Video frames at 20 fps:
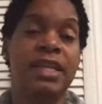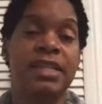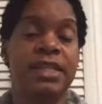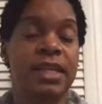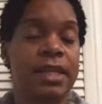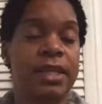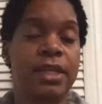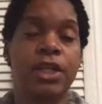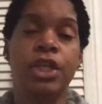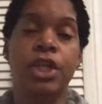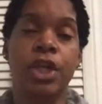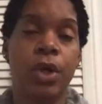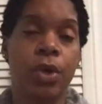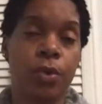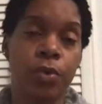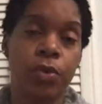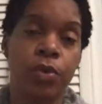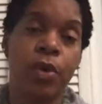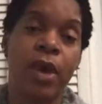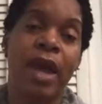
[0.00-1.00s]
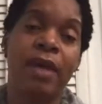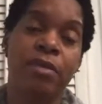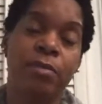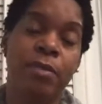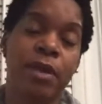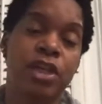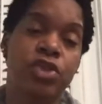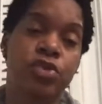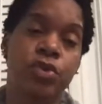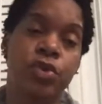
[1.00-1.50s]
And no, you have to make
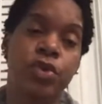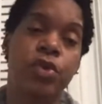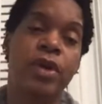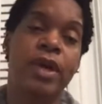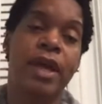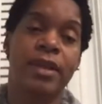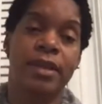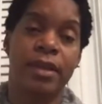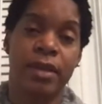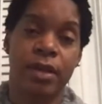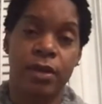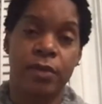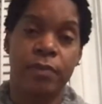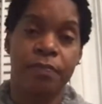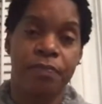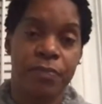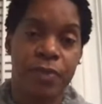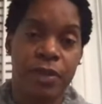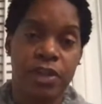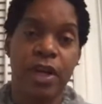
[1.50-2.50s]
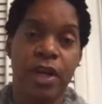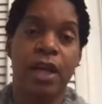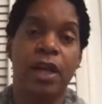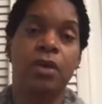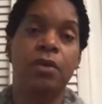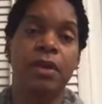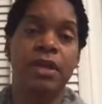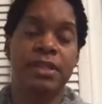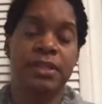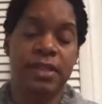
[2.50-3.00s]
sure you look at the child
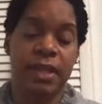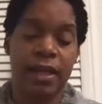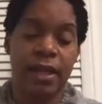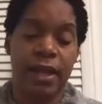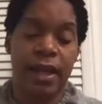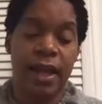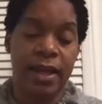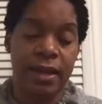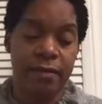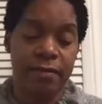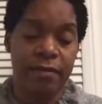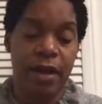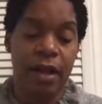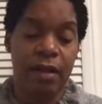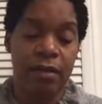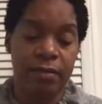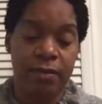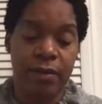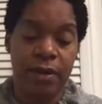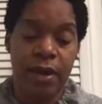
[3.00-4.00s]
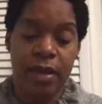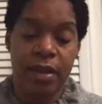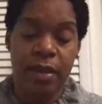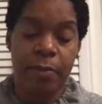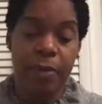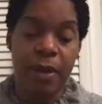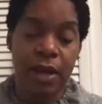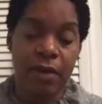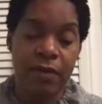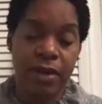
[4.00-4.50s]
holistically and involve
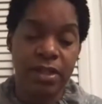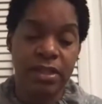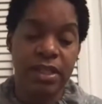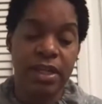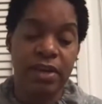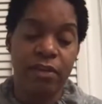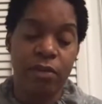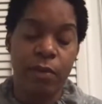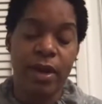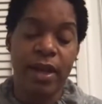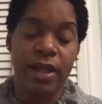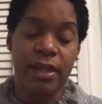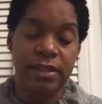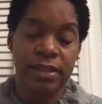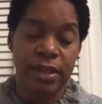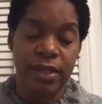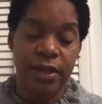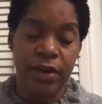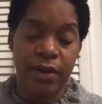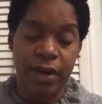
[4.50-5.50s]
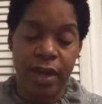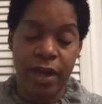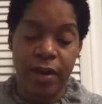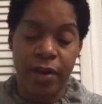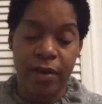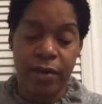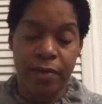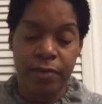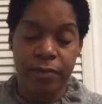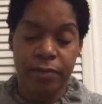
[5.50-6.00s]
the parents and everyone else in their care.